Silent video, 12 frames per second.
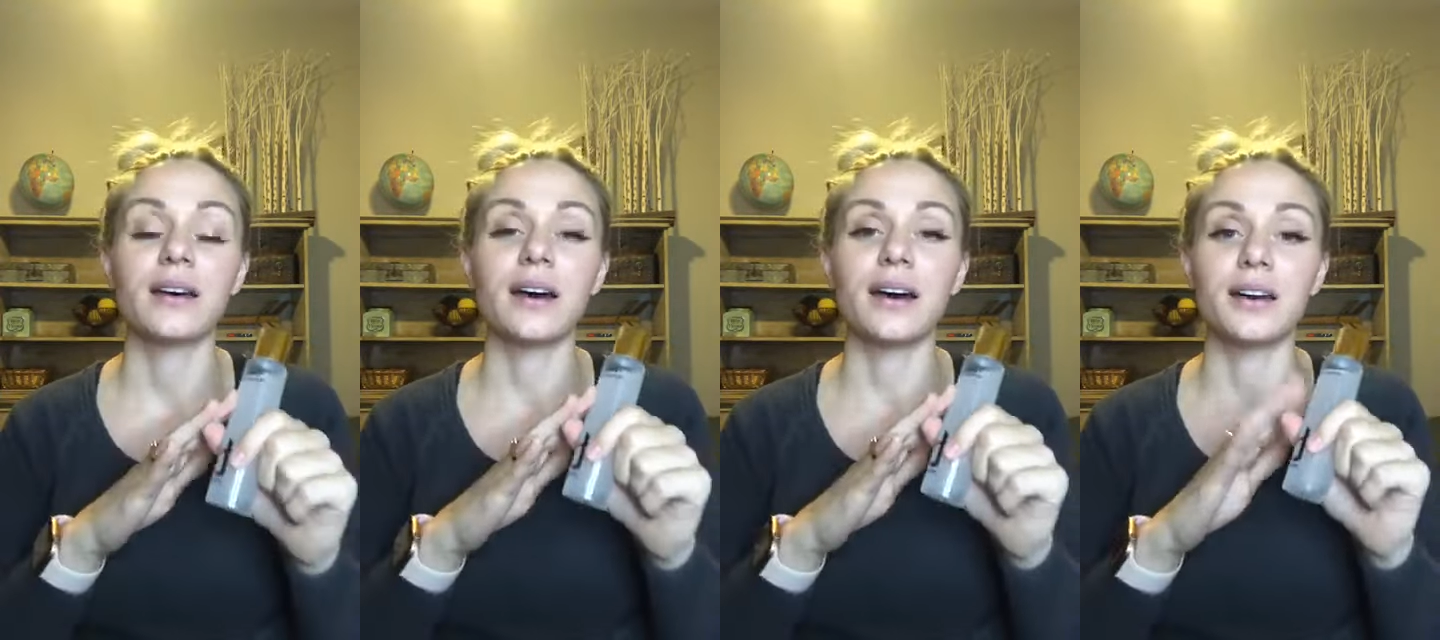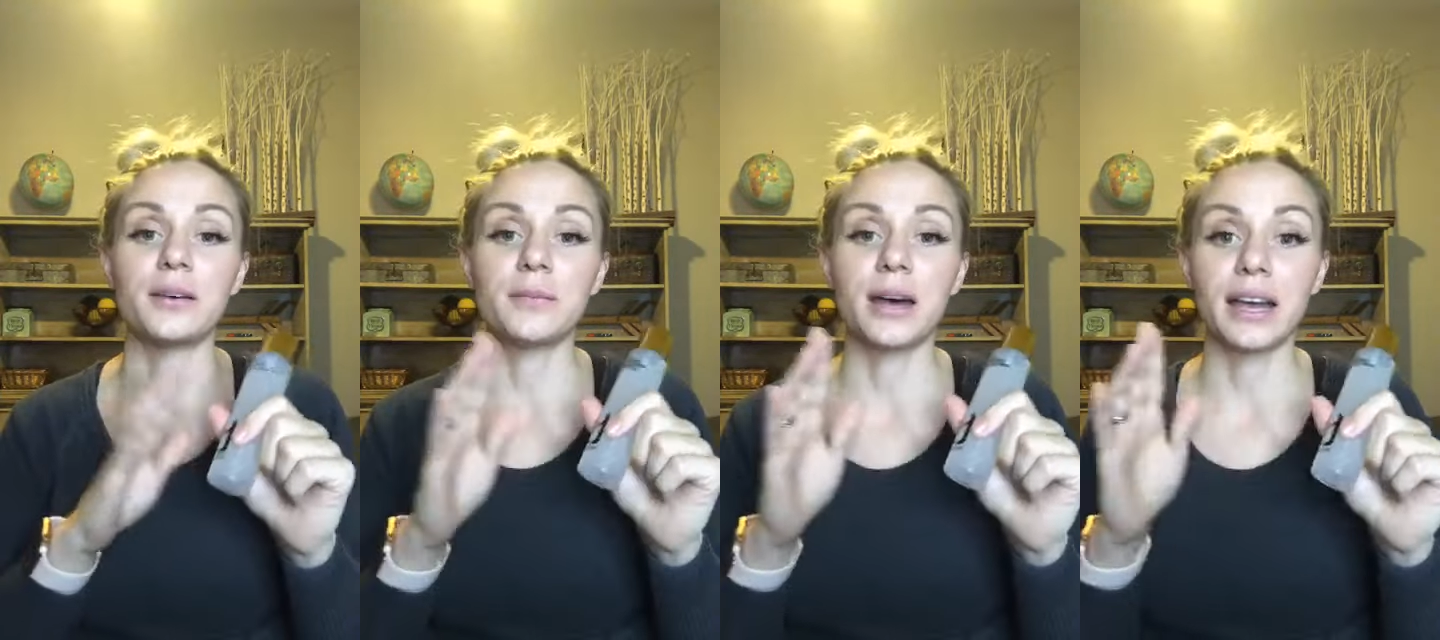
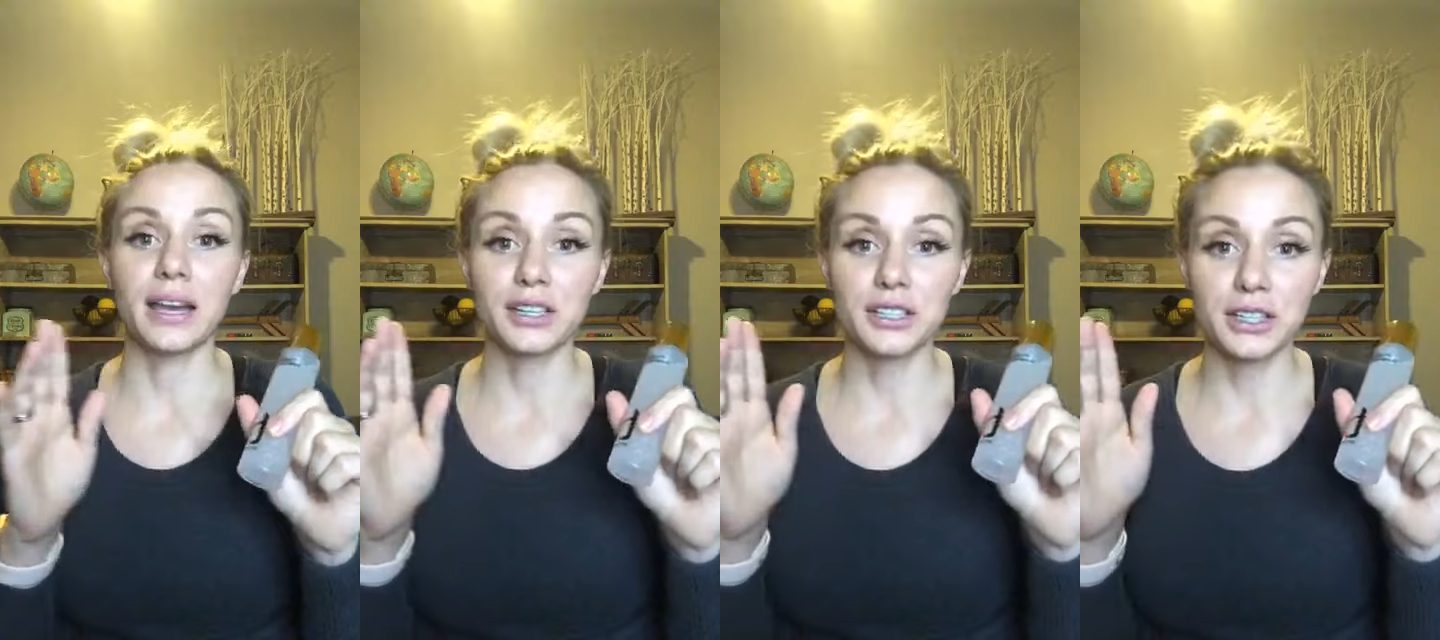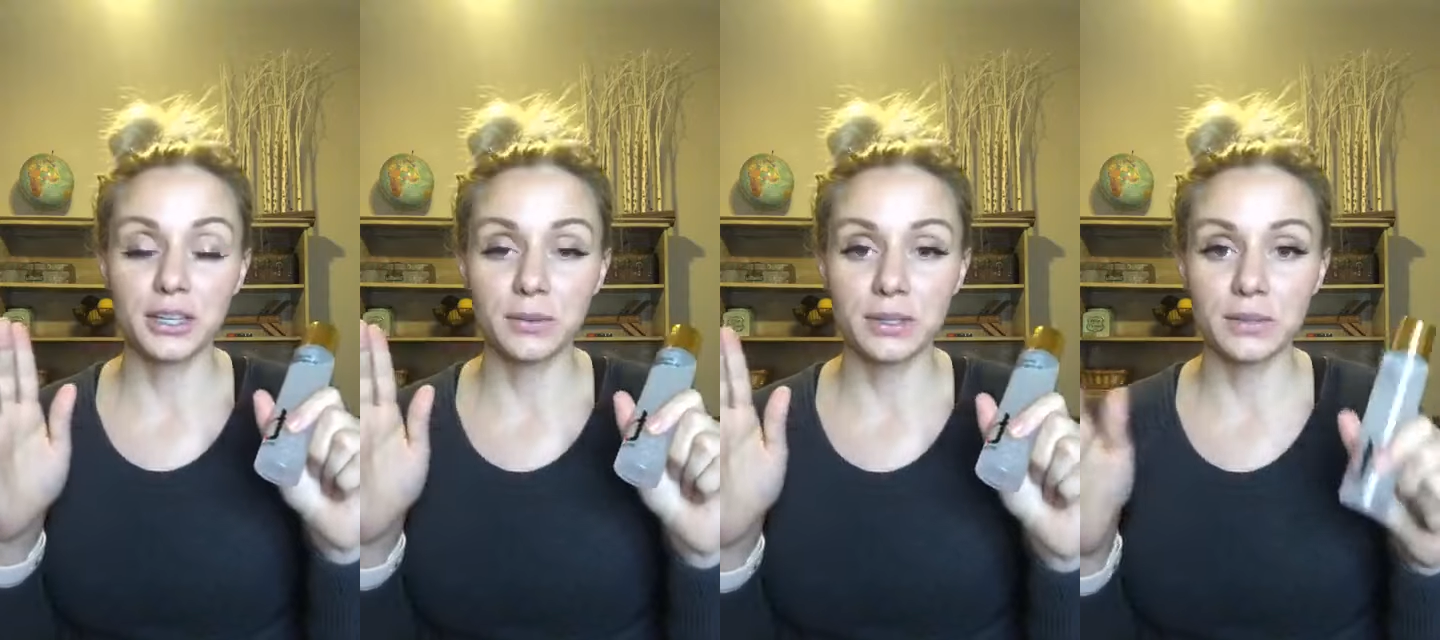I
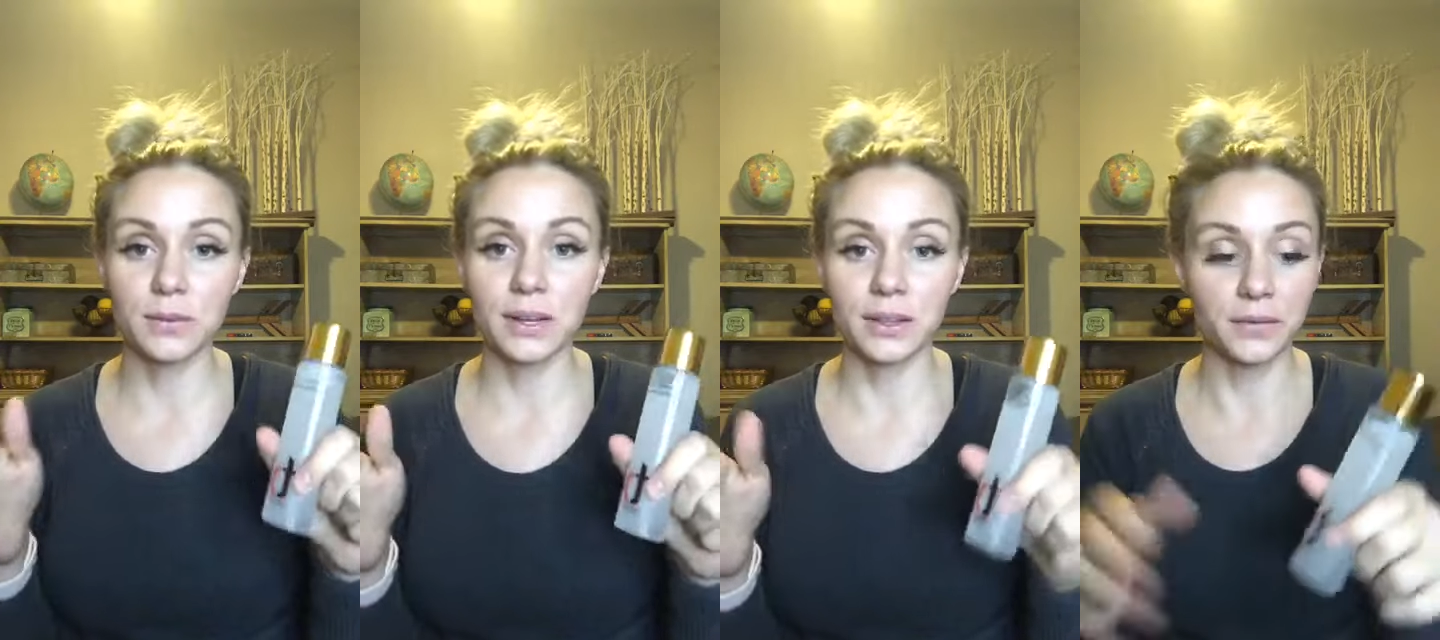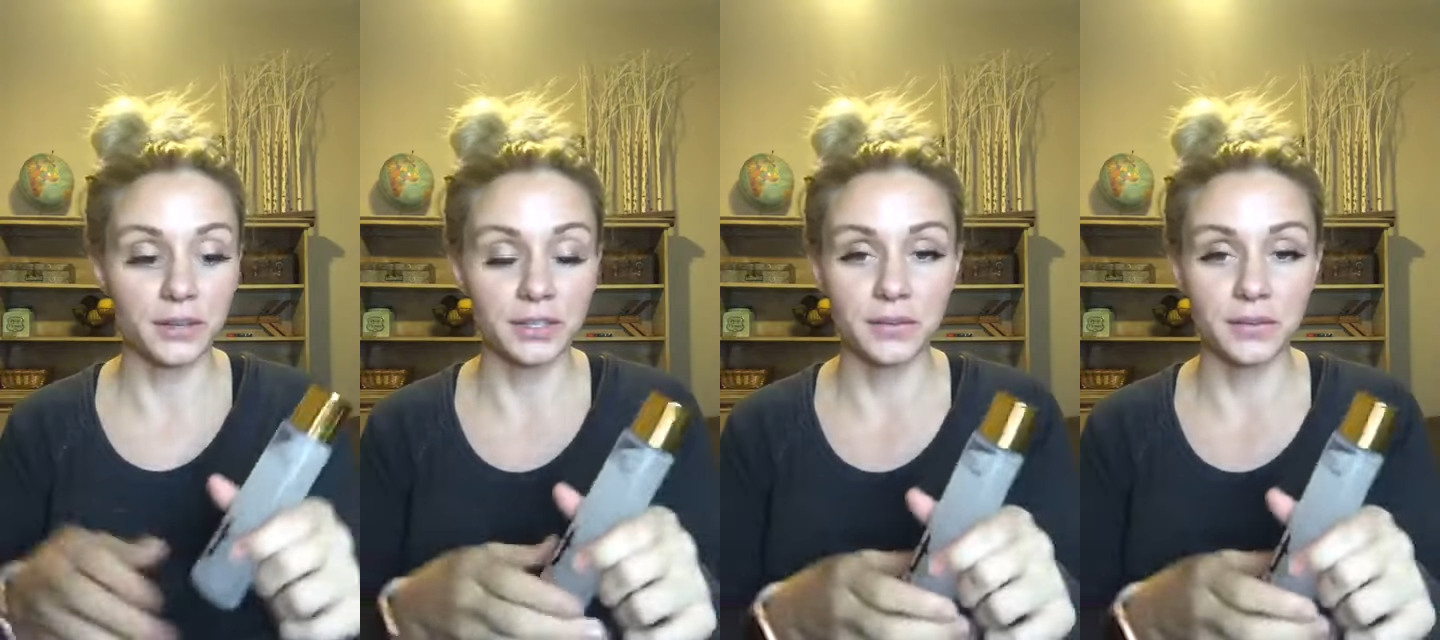actually was one of the first